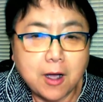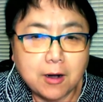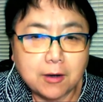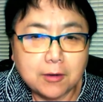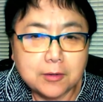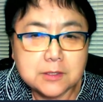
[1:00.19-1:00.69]

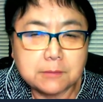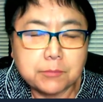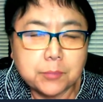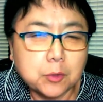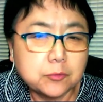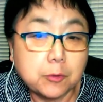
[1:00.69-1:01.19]
cars and
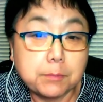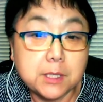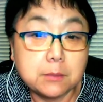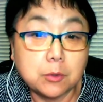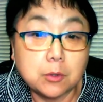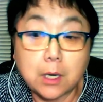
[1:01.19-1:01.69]
beautiful
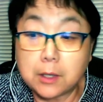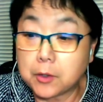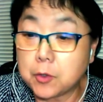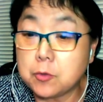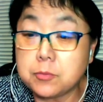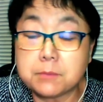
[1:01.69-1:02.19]
people.
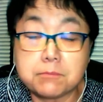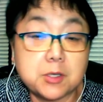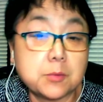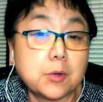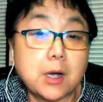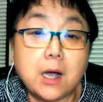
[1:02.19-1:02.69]
Cuban
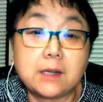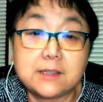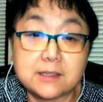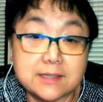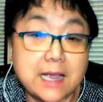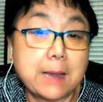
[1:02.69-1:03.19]
people are
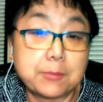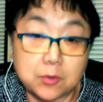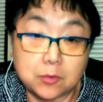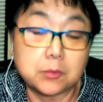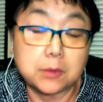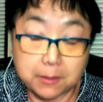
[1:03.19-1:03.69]
just
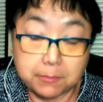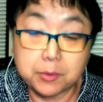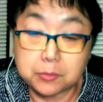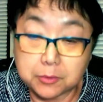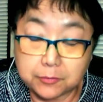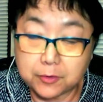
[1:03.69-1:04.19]
absolutely
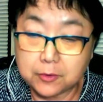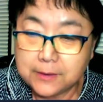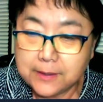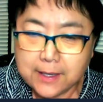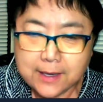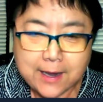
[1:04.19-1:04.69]
beautiful.
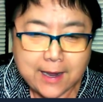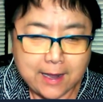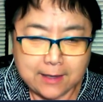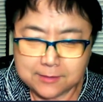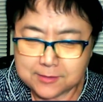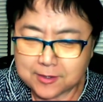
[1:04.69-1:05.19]

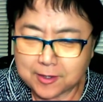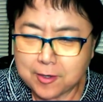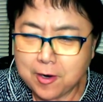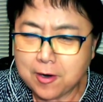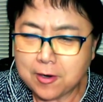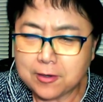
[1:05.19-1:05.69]
And
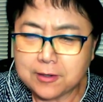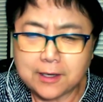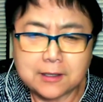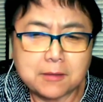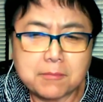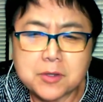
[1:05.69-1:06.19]
cigar
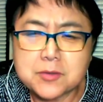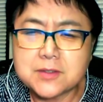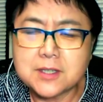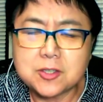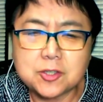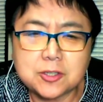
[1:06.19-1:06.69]
and a
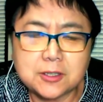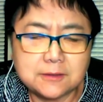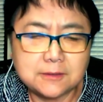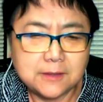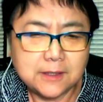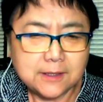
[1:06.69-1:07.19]

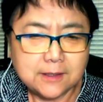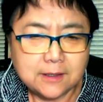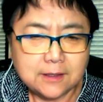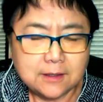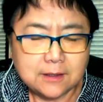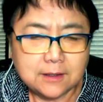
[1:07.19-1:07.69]
musician.
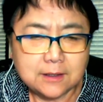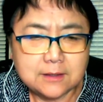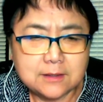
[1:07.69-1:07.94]
I